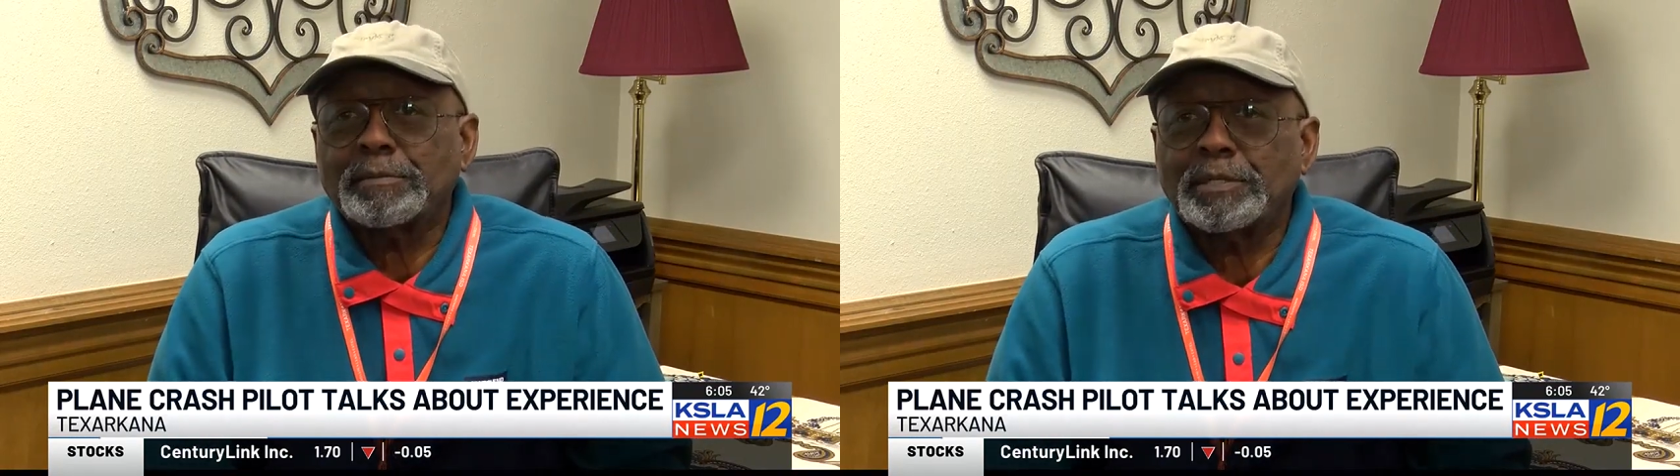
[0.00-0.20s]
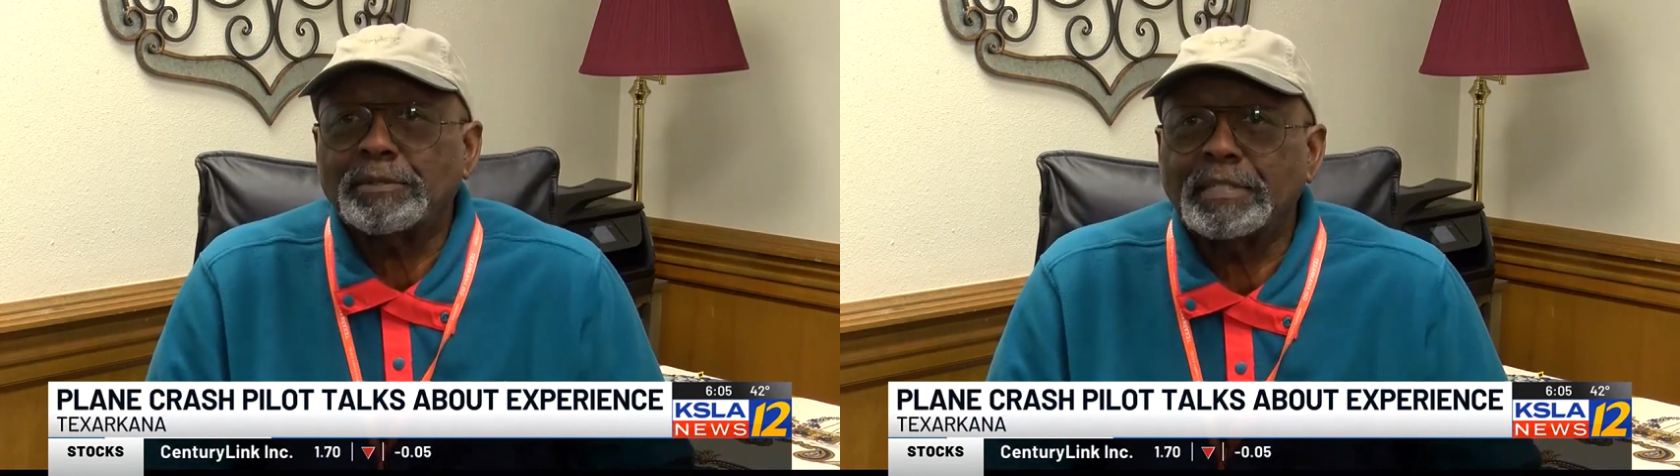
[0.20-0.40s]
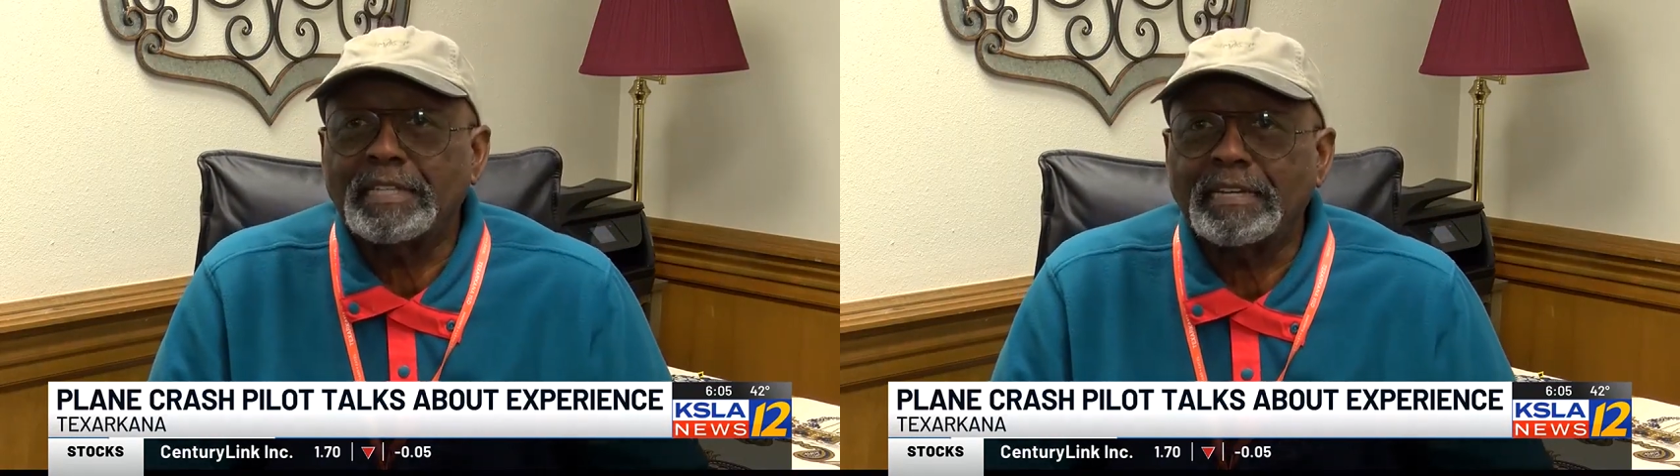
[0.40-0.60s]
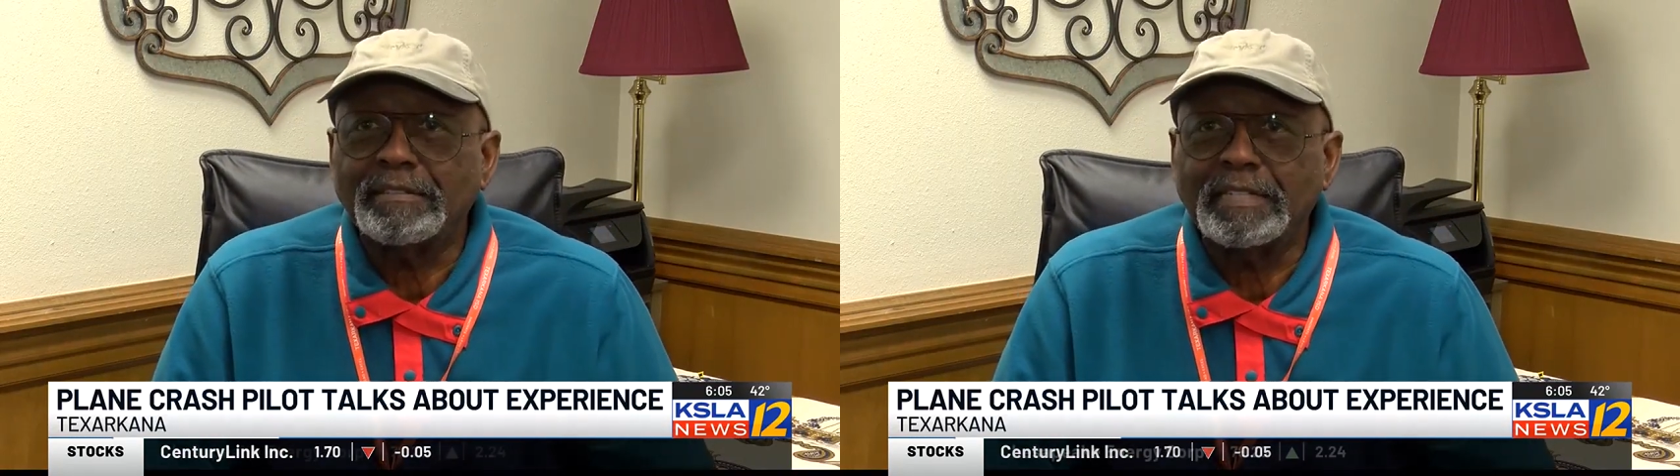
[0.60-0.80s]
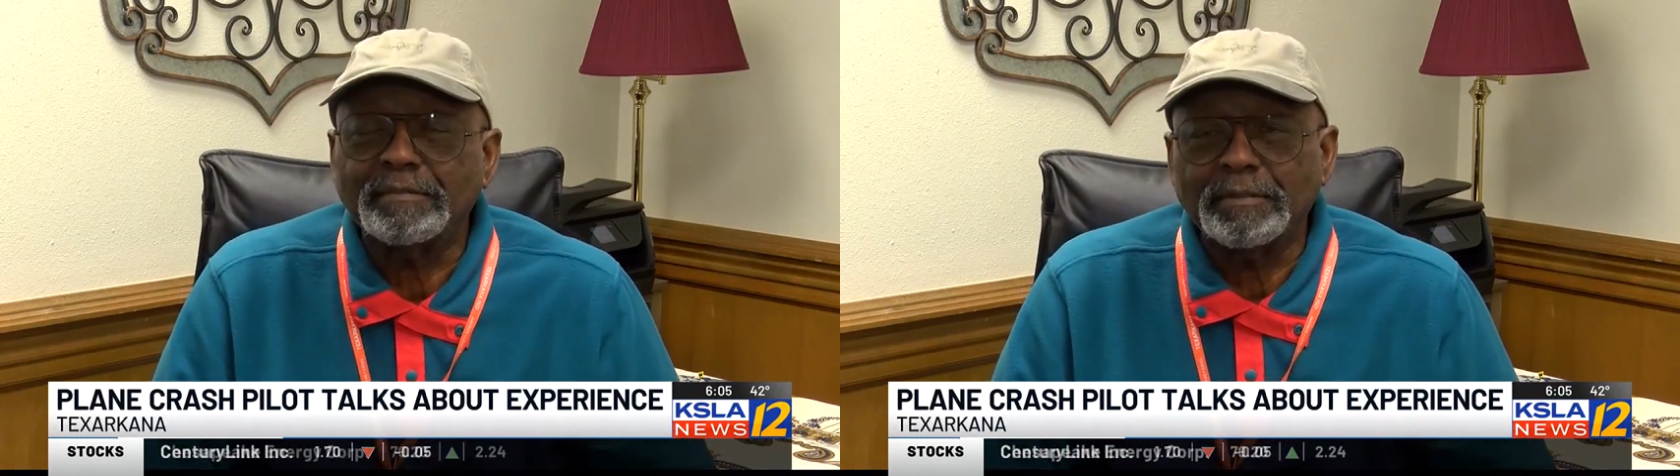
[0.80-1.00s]
were going
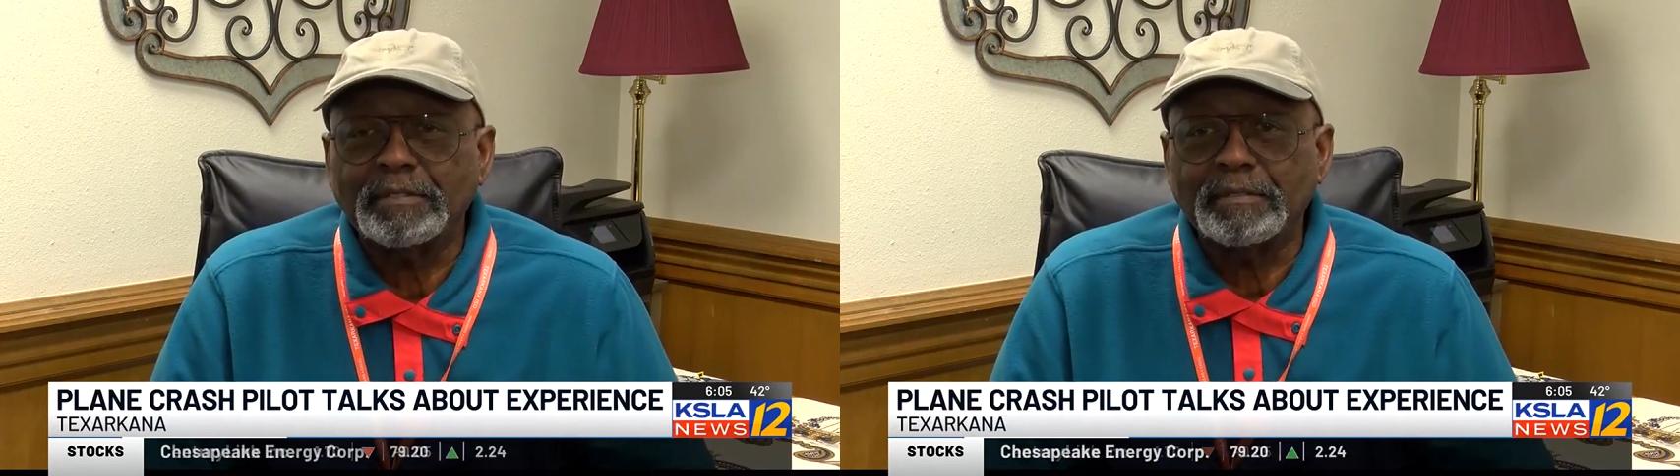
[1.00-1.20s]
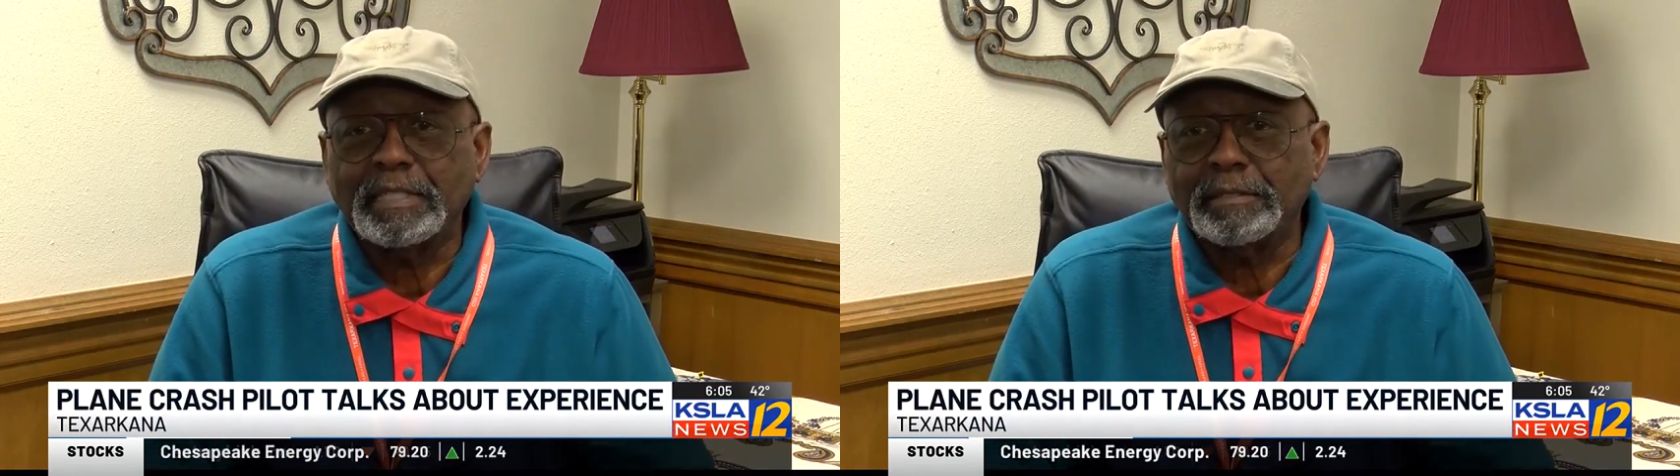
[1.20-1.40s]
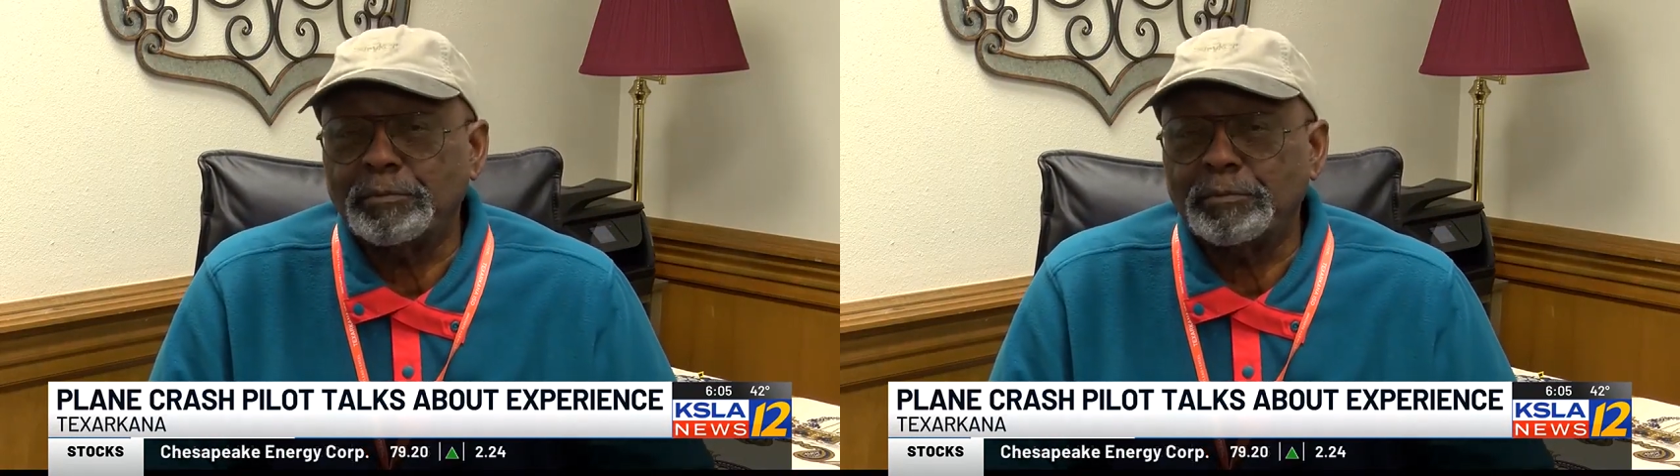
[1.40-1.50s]
down, and we,